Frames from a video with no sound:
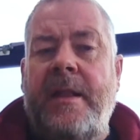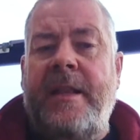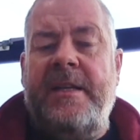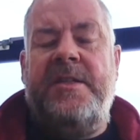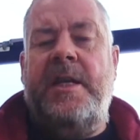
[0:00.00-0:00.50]

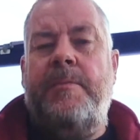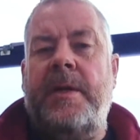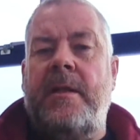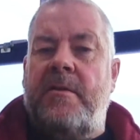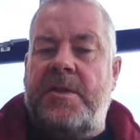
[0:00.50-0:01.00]
Let's keep a
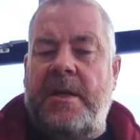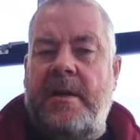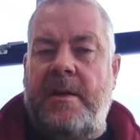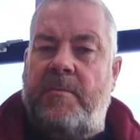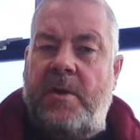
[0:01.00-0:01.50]
close
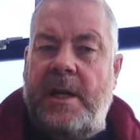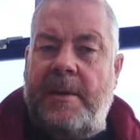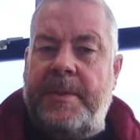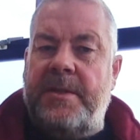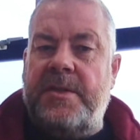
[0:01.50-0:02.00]
eye on what
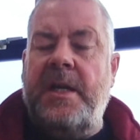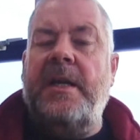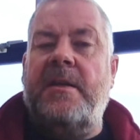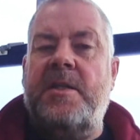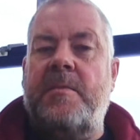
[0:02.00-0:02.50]
happens
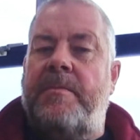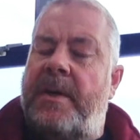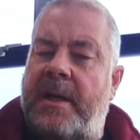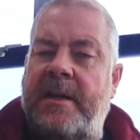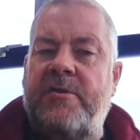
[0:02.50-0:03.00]
next,
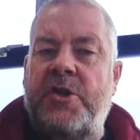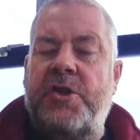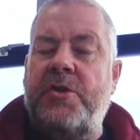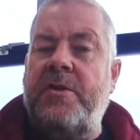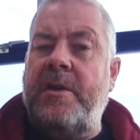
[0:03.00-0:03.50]
but I can
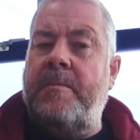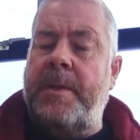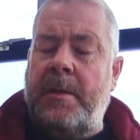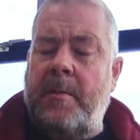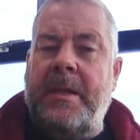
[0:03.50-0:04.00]
assure you
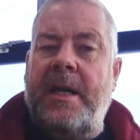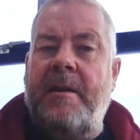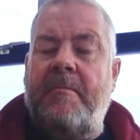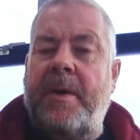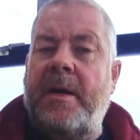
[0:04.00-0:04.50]
Bill
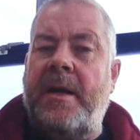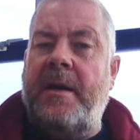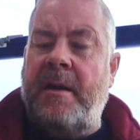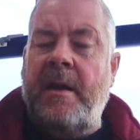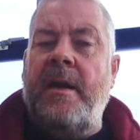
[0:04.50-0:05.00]
Blain
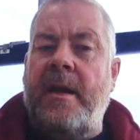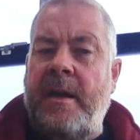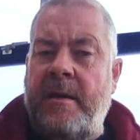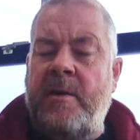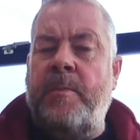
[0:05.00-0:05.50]
buying
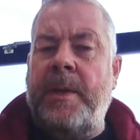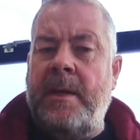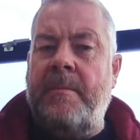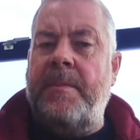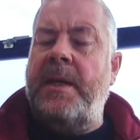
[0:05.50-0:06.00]

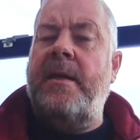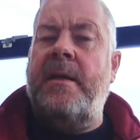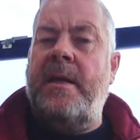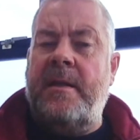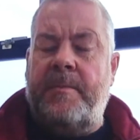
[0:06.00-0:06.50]
Airbnb
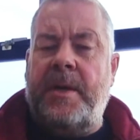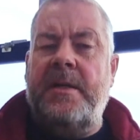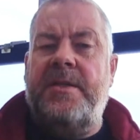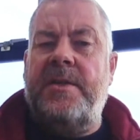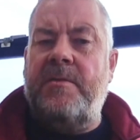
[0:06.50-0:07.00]
at the
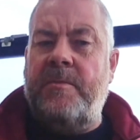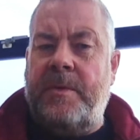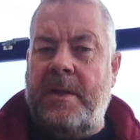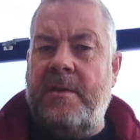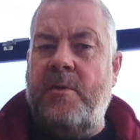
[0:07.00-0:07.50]
price it
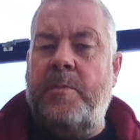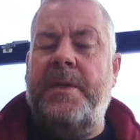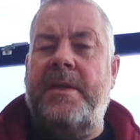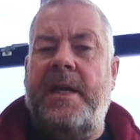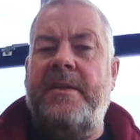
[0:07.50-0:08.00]

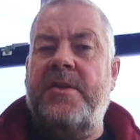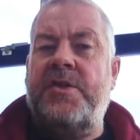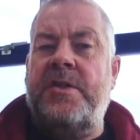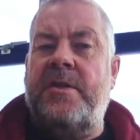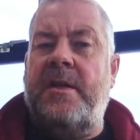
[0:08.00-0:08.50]
opened at
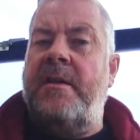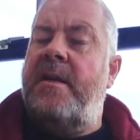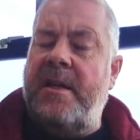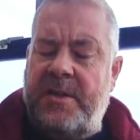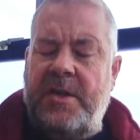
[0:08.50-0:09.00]
yesterday
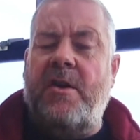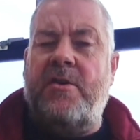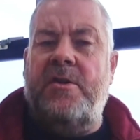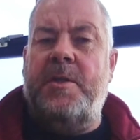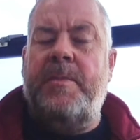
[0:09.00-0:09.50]
is
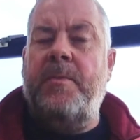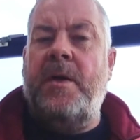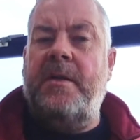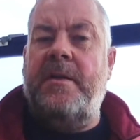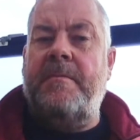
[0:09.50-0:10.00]
not to be
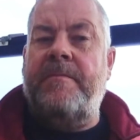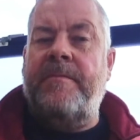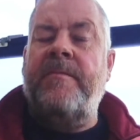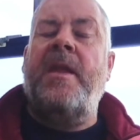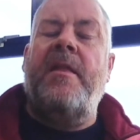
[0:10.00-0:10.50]
one of them.
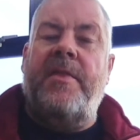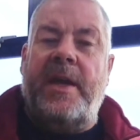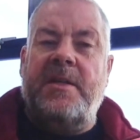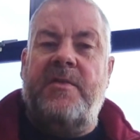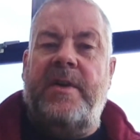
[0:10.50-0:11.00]

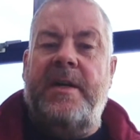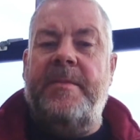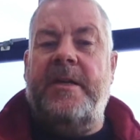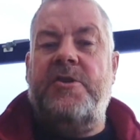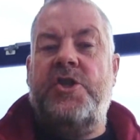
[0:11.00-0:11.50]
Thanks very
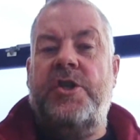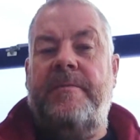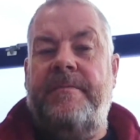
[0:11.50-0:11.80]
much.